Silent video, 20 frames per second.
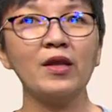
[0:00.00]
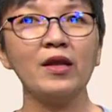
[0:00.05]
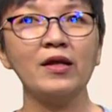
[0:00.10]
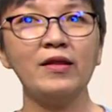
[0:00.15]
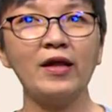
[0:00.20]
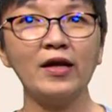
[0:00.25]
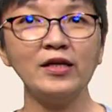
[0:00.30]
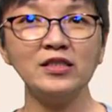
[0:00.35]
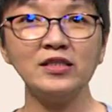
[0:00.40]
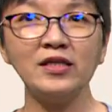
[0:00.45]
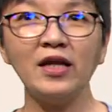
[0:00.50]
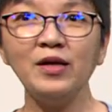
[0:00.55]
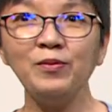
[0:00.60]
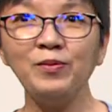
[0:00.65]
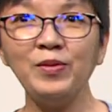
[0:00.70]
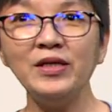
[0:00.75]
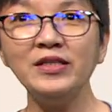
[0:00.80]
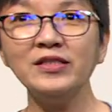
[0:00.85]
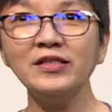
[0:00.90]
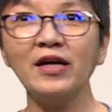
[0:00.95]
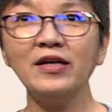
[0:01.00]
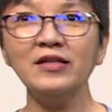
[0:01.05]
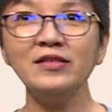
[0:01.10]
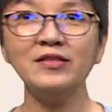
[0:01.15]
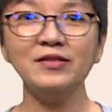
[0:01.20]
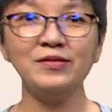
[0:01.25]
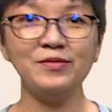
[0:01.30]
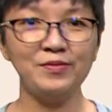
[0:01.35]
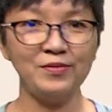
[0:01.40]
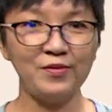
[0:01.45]
Next slide, please,
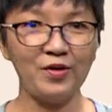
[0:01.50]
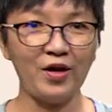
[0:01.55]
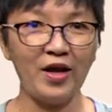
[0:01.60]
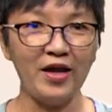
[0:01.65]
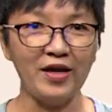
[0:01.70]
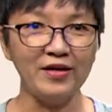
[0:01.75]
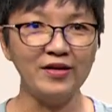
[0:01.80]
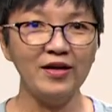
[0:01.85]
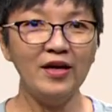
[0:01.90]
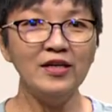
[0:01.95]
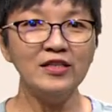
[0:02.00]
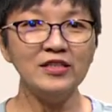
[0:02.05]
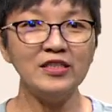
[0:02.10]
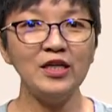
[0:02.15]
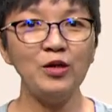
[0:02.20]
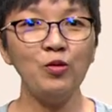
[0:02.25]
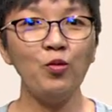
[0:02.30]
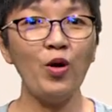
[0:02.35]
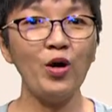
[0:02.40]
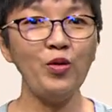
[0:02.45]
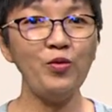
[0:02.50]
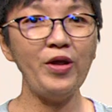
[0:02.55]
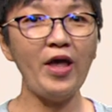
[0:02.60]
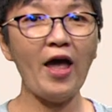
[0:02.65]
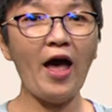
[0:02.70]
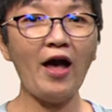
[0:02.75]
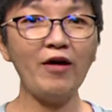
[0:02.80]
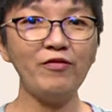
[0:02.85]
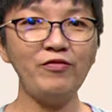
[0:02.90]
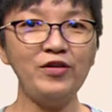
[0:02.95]
guys. Okay, see, what we
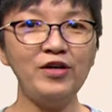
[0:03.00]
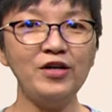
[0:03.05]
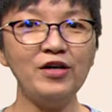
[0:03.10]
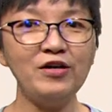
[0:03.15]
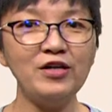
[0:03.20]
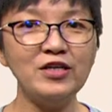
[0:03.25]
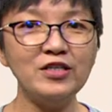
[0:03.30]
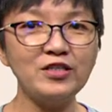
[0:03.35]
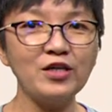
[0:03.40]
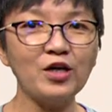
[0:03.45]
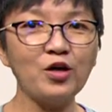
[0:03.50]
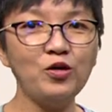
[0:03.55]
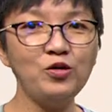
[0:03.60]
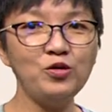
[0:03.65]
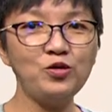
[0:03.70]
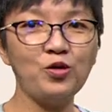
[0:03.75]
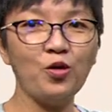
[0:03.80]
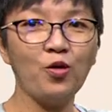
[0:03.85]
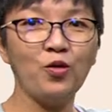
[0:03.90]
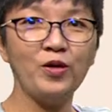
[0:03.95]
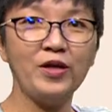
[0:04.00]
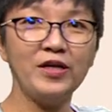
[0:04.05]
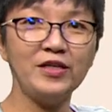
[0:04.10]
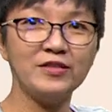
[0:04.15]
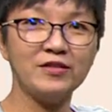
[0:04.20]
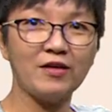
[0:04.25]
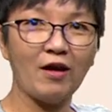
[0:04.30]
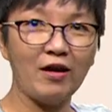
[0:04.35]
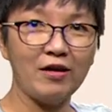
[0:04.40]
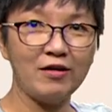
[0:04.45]
have here is a controlling
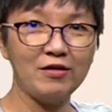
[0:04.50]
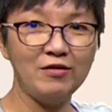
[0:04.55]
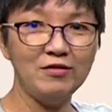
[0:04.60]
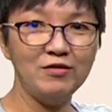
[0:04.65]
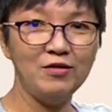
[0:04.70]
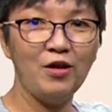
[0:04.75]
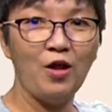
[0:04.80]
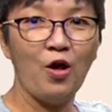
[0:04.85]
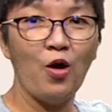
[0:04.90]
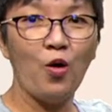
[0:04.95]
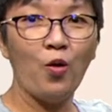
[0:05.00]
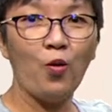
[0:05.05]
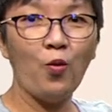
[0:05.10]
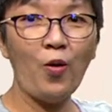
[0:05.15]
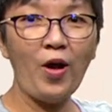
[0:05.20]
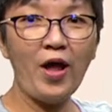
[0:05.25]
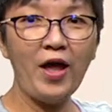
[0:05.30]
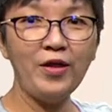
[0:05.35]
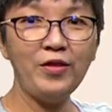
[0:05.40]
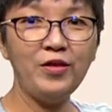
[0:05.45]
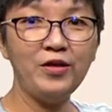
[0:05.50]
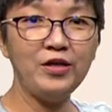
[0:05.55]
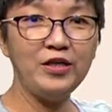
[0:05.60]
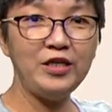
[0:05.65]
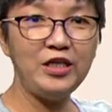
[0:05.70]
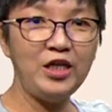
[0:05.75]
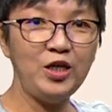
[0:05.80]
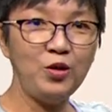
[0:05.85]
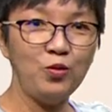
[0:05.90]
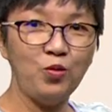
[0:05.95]
cycle where the
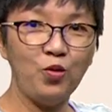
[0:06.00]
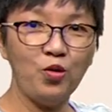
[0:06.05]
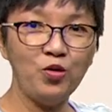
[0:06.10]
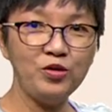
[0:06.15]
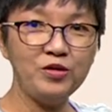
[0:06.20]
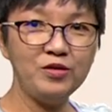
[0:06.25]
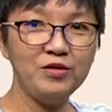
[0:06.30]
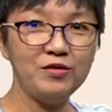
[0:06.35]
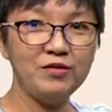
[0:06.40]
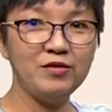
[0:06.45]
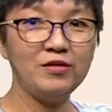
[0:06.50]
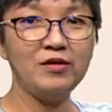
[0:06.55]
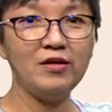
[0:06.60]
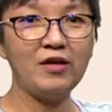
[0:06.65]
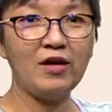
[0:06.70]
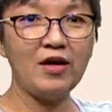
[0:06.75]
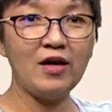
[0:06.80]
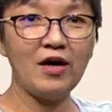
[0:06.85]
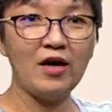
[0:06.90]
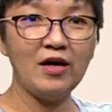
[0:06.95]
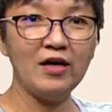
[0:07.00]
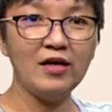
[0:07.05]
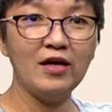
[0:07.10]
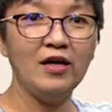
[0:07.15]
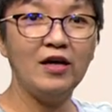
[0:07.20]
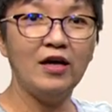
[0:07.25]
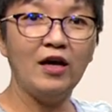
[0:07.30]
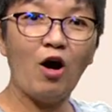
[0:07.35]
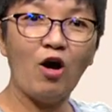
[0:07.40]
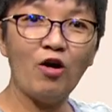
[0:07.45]
Yi Wu
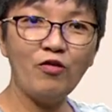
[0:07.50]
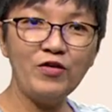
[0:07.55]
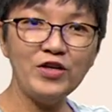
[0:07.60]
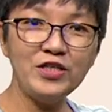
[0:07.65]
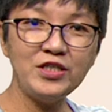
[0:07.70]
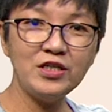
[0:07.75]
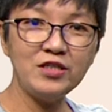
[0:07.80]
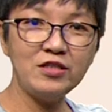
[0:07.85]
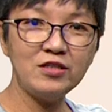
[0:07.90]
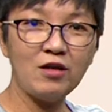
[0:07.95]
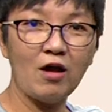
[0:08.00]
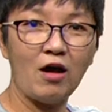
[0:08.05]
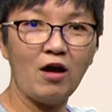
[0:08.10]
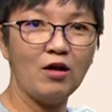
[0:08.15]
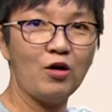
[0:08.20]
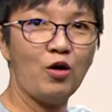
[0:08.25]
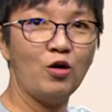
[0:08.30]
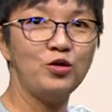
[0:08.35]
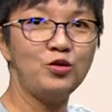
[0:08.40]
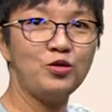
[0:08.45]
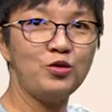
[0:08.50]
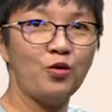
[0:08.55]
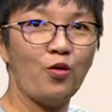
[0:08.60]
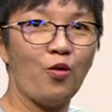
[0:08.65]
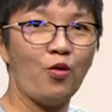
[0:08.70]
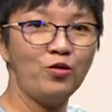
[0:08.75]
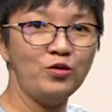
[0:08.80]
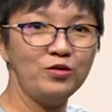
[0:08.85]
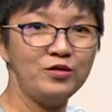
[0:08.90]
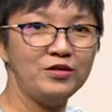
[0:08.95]
officer star
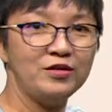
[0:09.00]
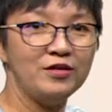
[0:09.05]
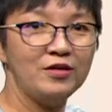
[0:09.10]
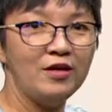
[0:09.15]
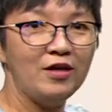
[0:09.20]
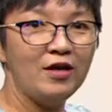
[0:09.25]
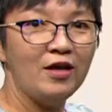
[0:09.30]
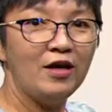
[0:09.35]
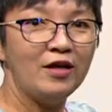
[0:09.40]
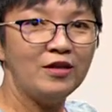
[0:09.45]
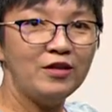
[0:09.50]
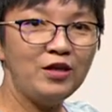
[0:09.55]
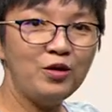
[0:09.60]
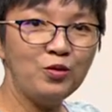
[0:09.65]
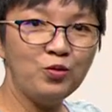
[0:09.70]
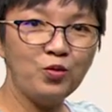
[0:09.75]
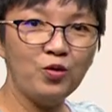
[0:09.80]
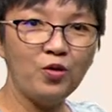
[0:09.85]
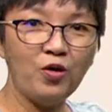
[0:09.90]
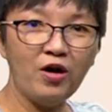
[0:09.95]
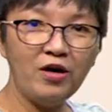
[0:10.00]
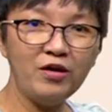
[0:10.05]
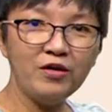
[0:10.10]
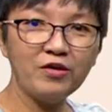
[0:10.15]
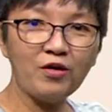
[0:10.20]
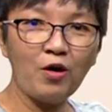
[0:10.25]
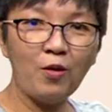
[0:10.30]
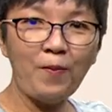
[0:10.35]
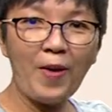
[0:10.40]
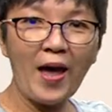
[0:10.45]
controls the Wu Earth
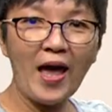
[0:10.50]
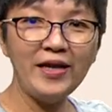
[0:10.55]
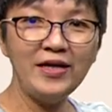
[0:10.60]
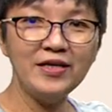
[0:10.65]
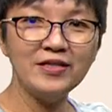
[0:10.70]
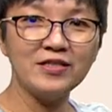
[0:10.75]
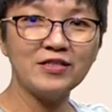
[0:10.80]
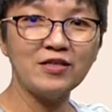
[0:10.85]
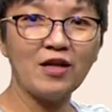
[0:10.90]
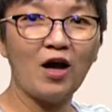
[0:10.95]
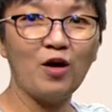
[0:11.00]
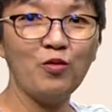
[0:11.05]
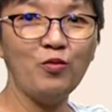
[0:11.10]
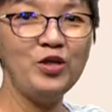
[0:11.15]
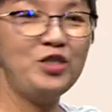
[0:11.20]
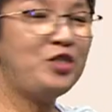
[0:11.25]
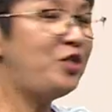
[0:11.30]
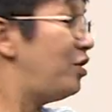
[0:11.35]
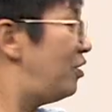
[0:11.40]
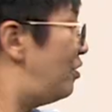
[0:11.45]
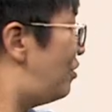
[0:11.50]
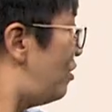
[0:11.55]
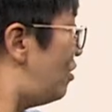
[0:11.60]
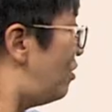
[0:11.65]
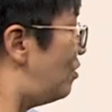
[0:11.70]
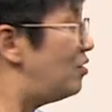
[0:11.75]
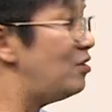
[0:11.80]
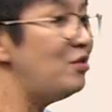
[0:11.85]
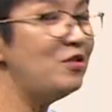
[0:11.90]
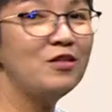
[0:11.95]
companion star, which in
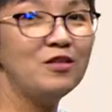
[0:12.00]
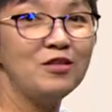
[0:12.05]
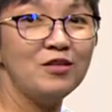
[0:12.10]
turn